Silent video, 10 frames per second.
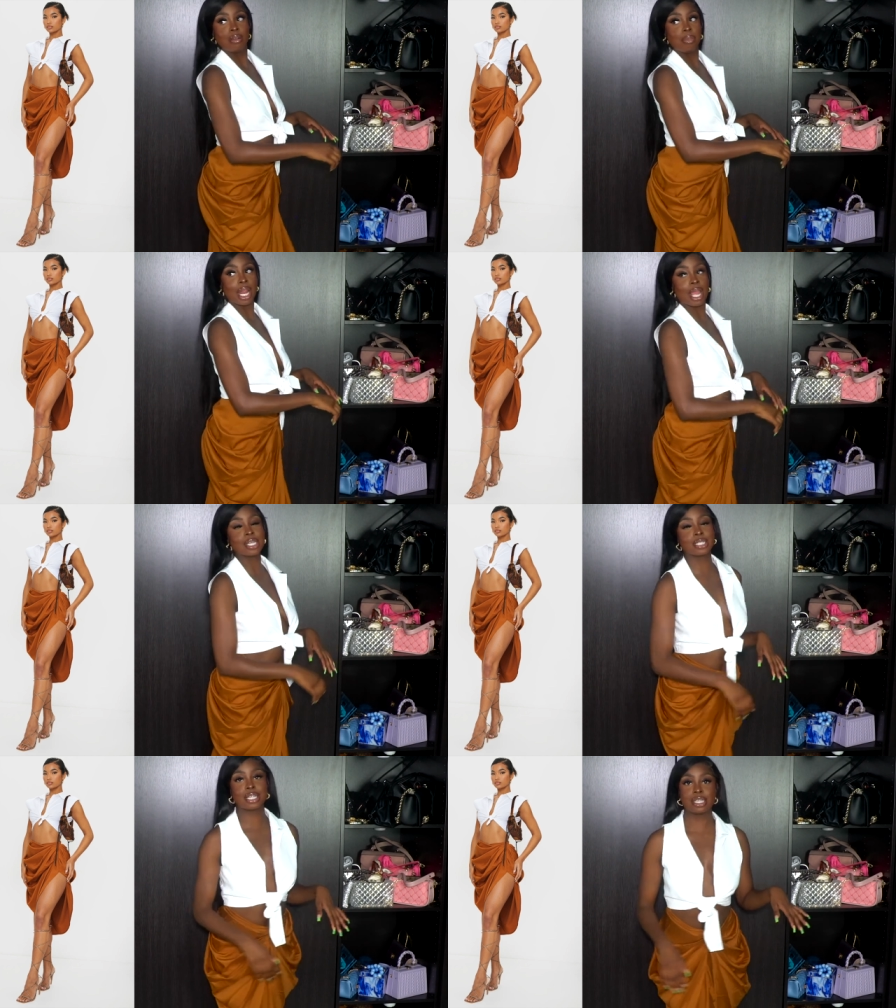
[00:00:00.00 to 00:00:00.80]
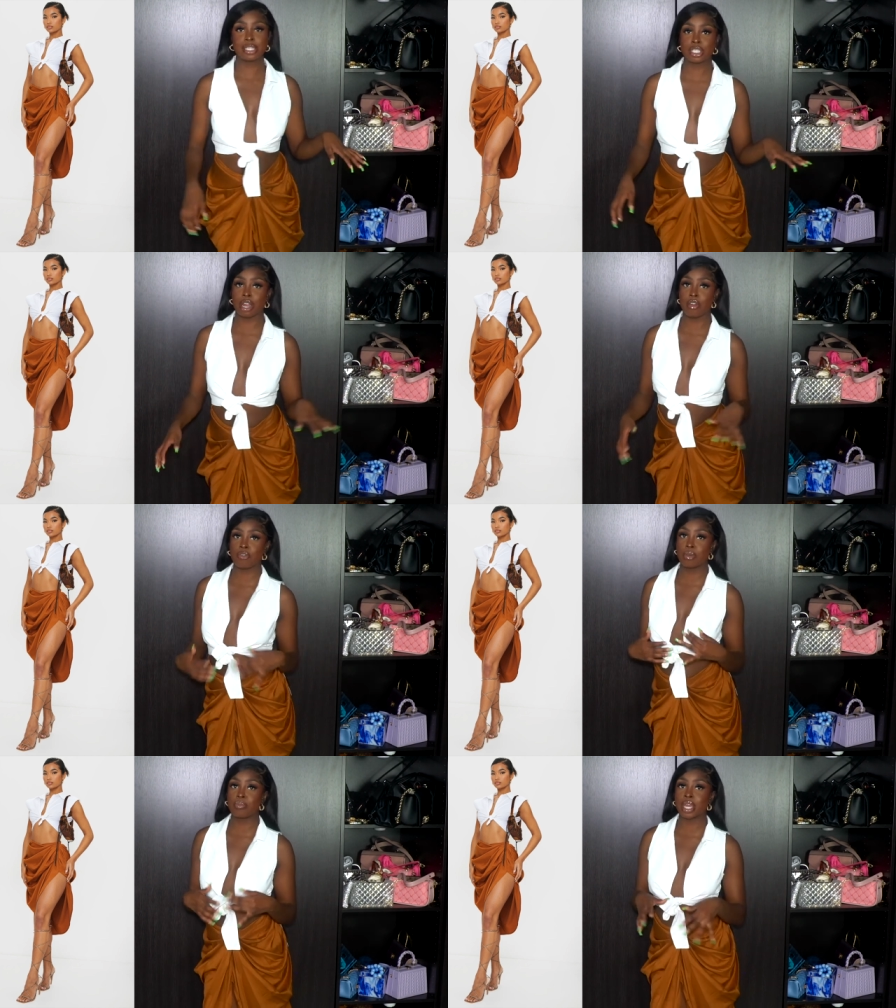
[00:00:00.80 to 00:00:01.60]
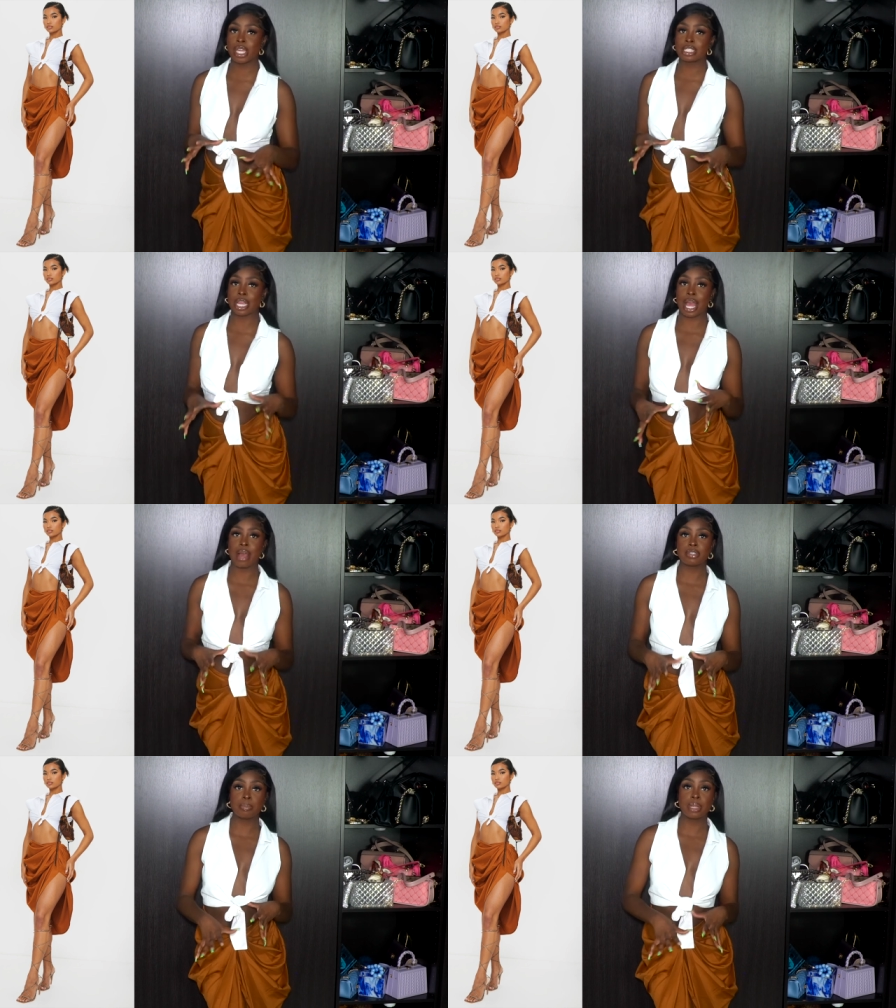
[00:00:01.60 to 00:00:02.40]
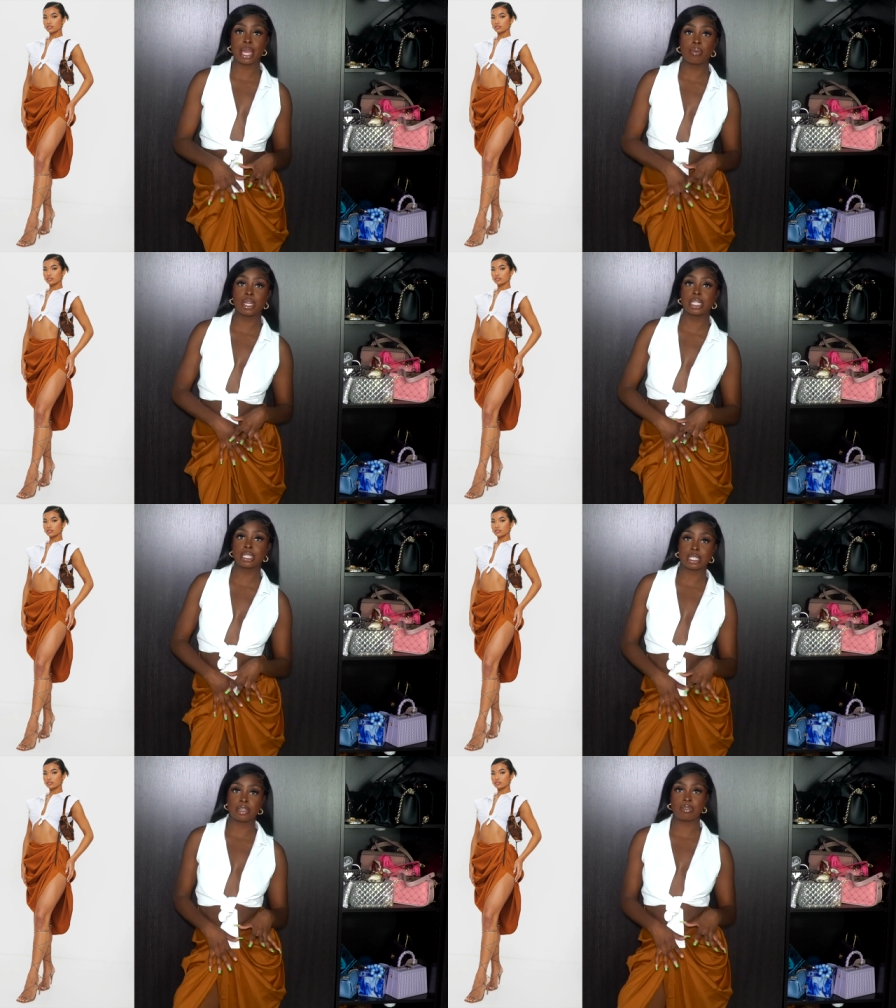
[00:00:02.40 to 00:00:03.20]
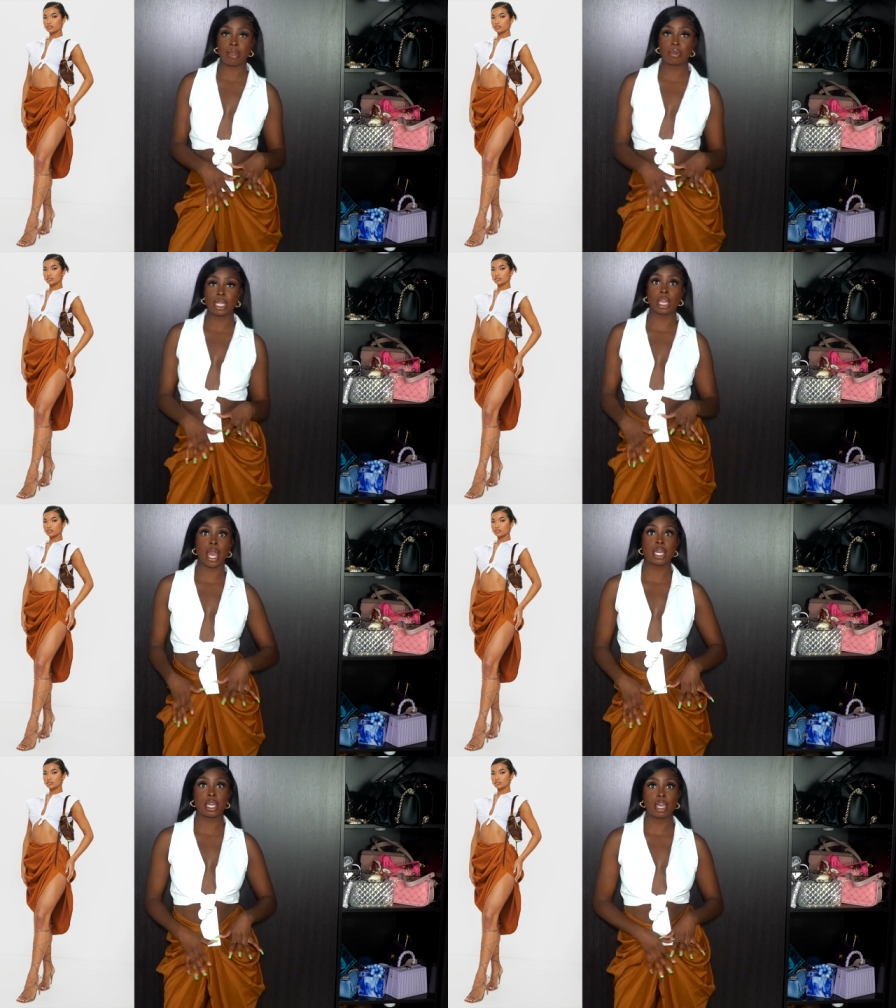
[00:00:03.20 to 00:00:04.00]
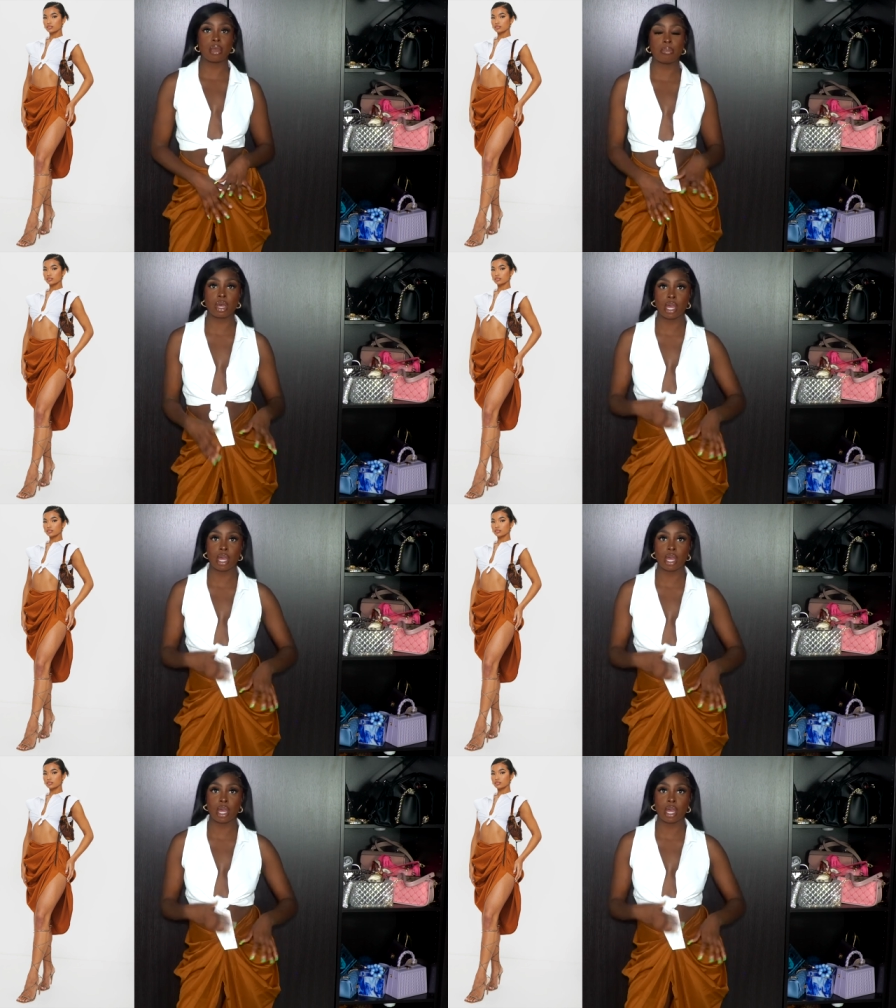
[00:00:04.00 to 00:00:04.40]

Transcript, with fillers: But like I said, this skirt for me is like I have to play with it to see if I really like it.